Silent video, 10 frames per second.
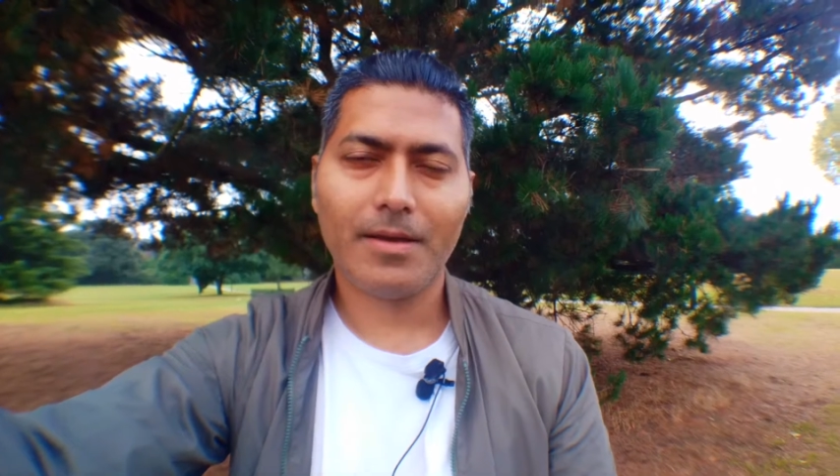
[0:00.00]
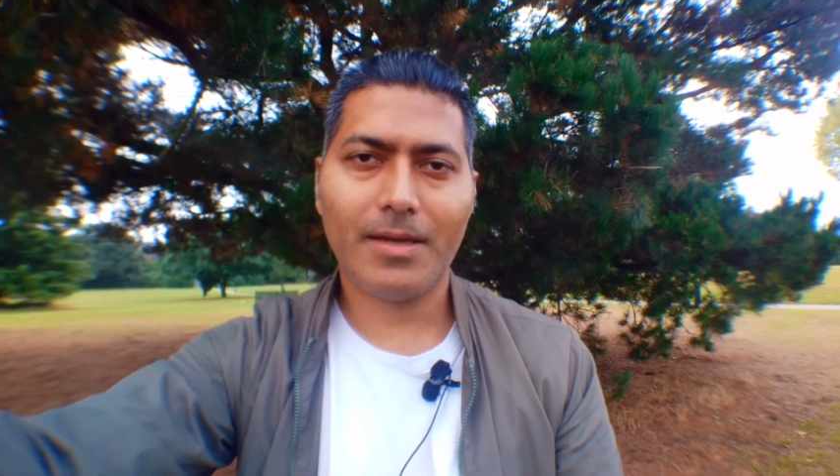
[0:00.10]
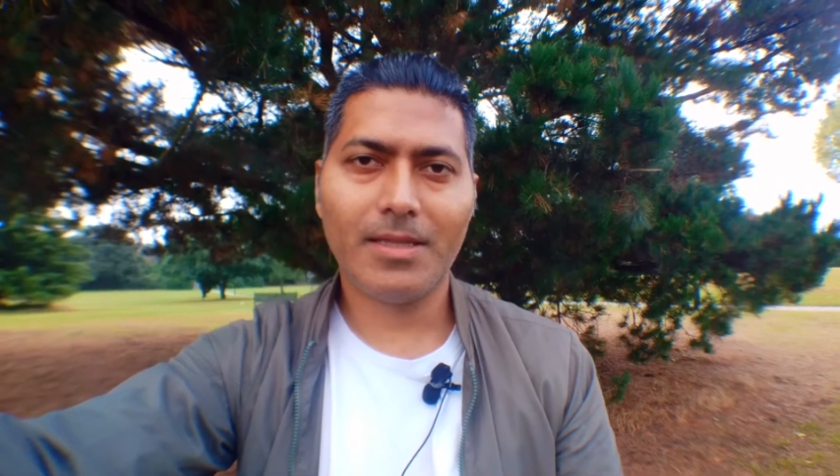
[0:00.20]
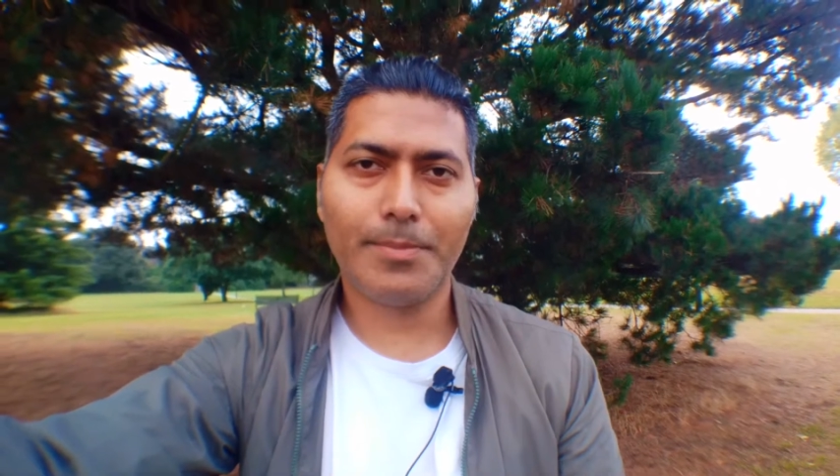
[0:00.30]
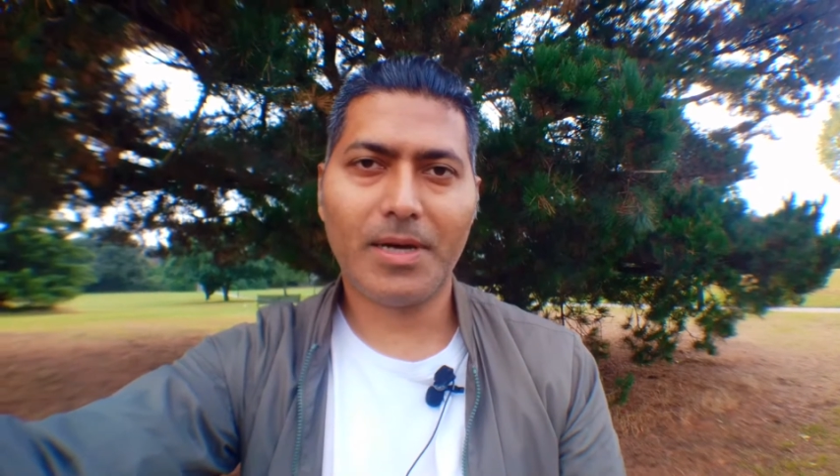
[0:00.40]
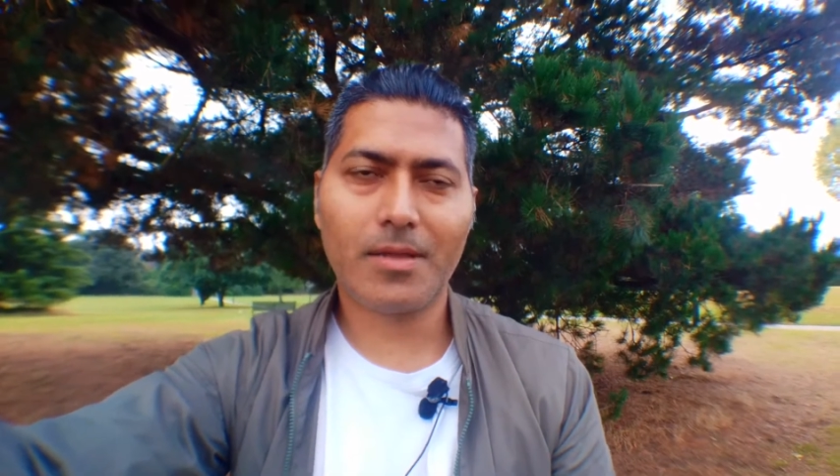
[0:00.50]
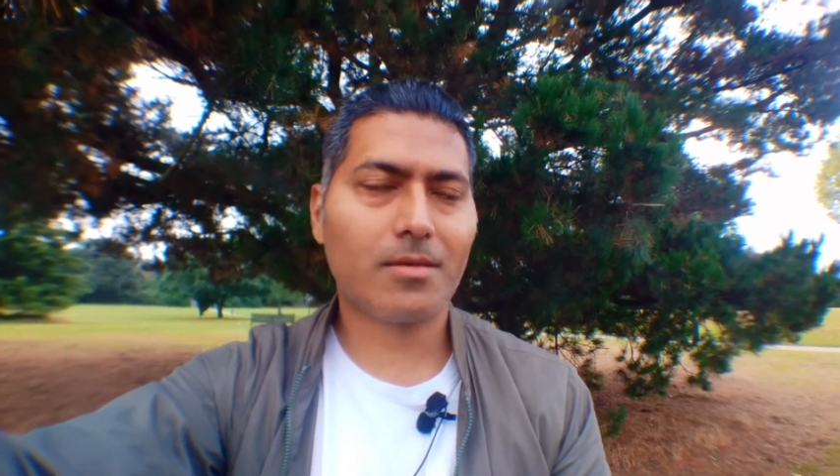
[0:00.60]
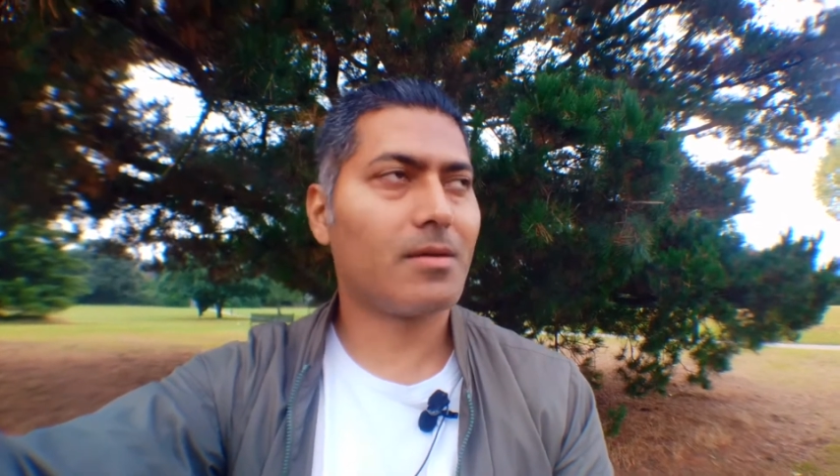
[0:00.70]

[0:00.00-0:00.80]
In the past